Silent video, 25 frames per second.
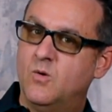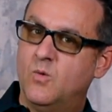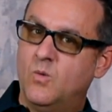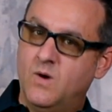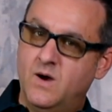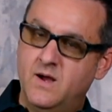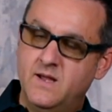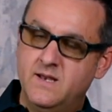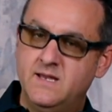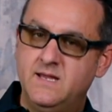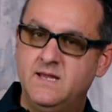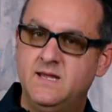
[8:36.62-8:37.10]

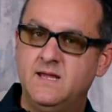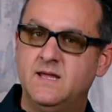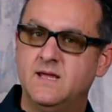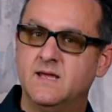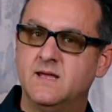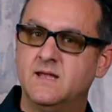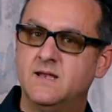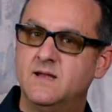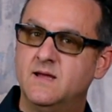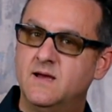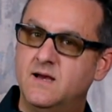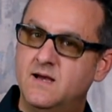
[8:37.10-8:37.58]
1 E
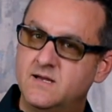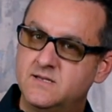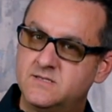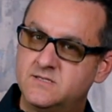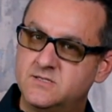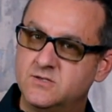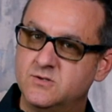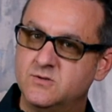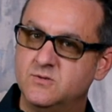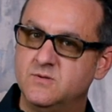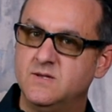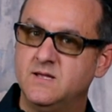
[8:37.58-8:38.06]
and a,
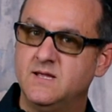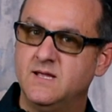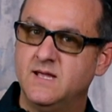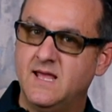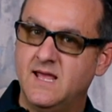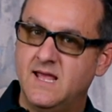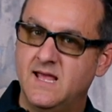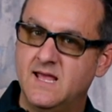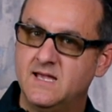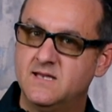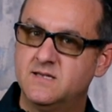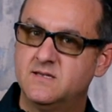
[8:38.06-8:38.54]
2
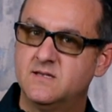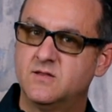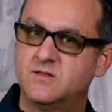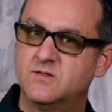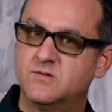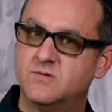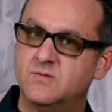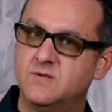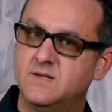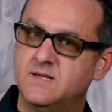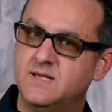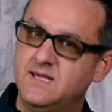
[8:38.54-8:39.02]
E and a,
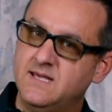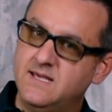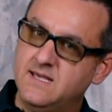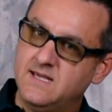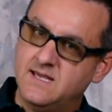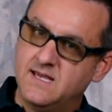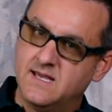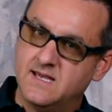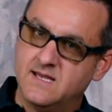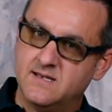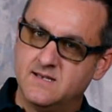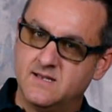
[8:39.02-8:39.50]
3
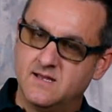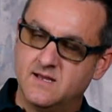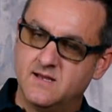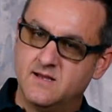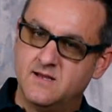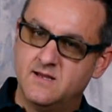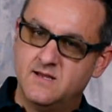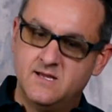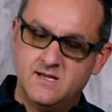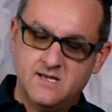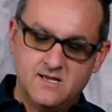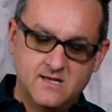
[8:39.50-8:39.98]
E and a.
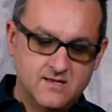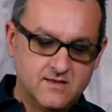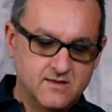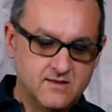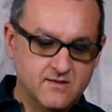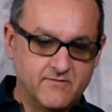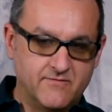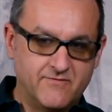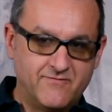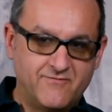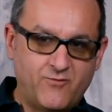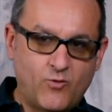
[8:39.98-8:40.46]

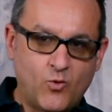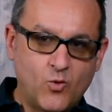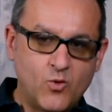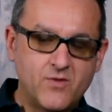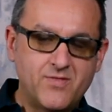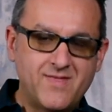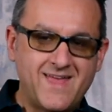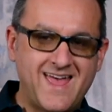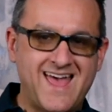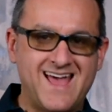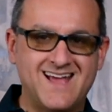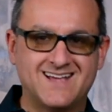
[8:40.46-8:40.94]
The
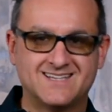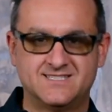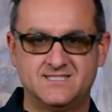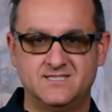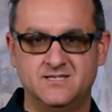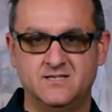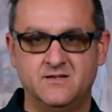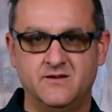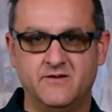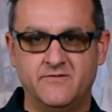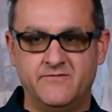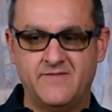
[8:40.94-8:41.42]
4th
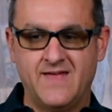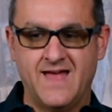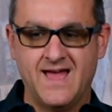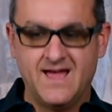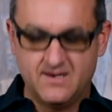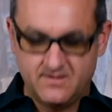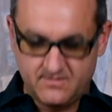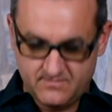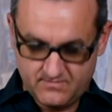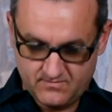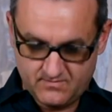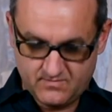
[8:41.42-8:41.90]
accent of
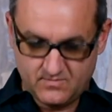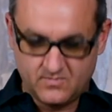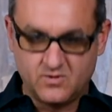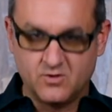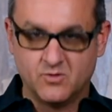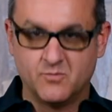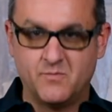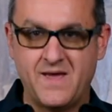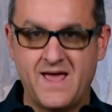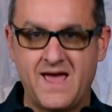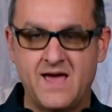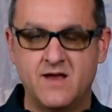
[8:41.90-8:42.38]
that
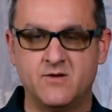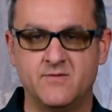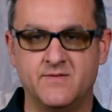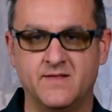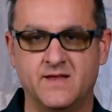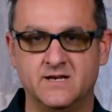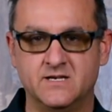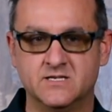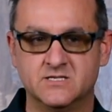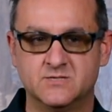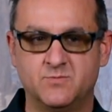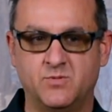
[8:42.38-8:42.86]
little pattern
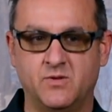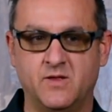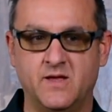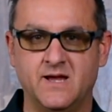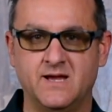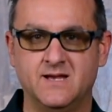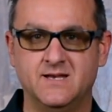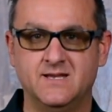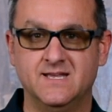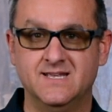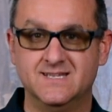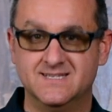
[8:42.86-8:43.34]
that I just
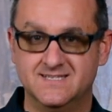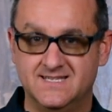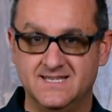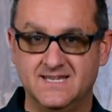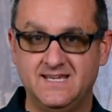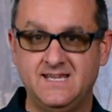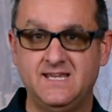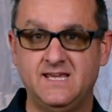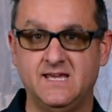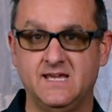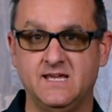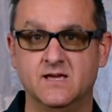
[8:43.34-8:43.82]
played is
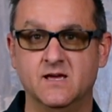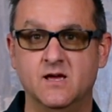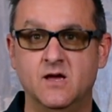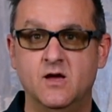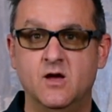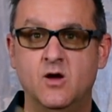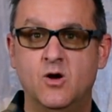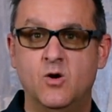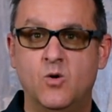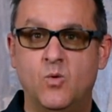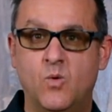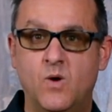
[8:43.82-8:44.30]
the E.
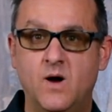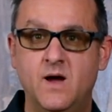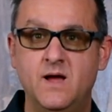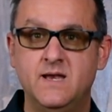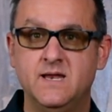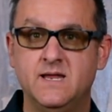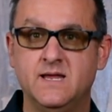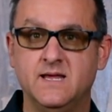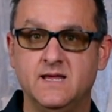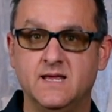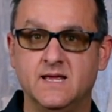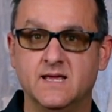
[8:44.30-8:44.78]
1
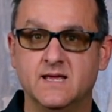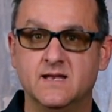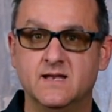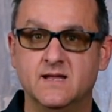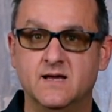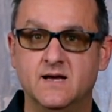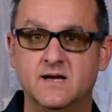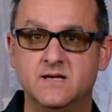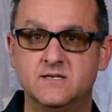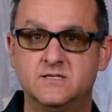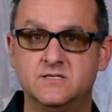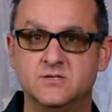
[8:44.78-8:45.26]
E
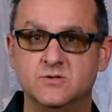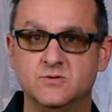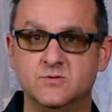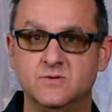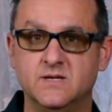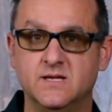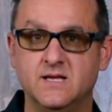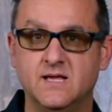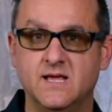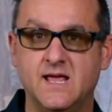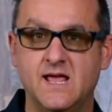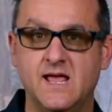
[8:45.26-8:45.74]
and a, 2 E
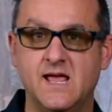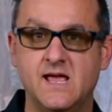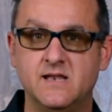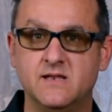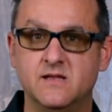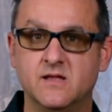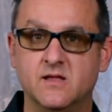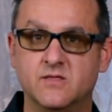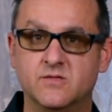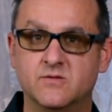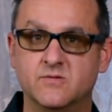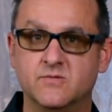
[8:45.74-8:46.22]
and
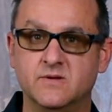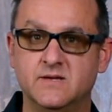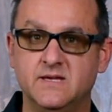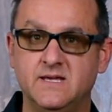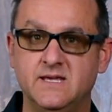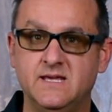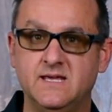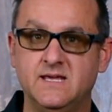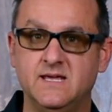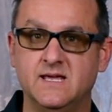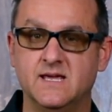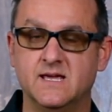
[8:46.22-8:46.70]

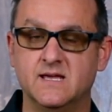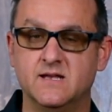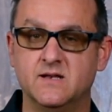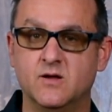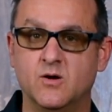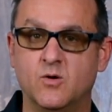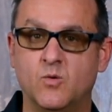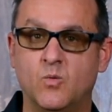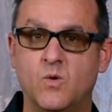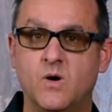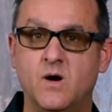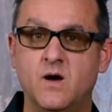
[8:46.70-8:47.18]
a, 3 E and
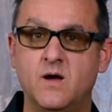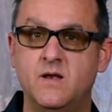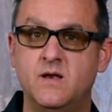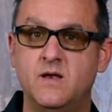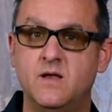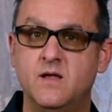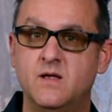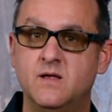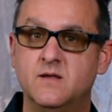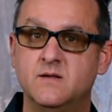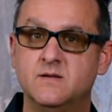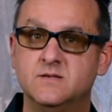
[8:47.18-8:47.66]
a. 1,
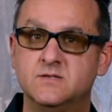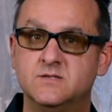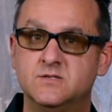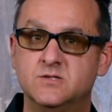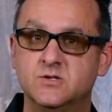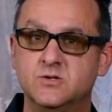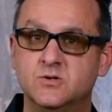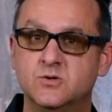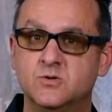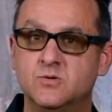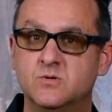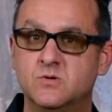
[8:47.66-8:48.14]

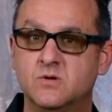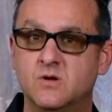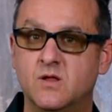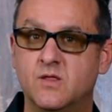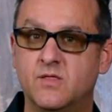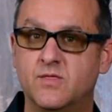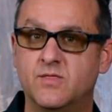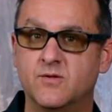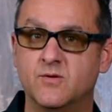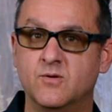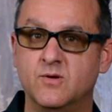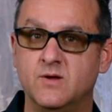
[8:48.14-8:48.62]
2,
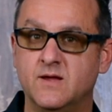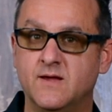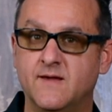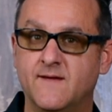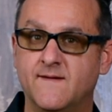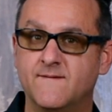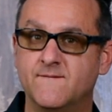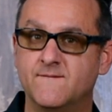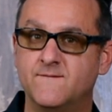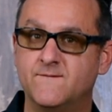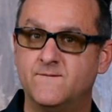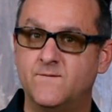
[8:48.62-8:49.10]
3,
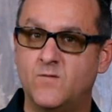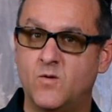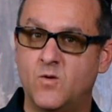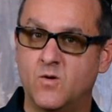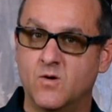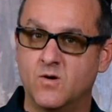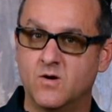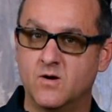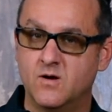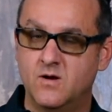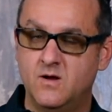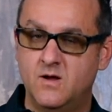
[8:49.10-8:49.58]

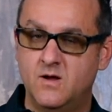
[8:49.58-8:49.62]
4.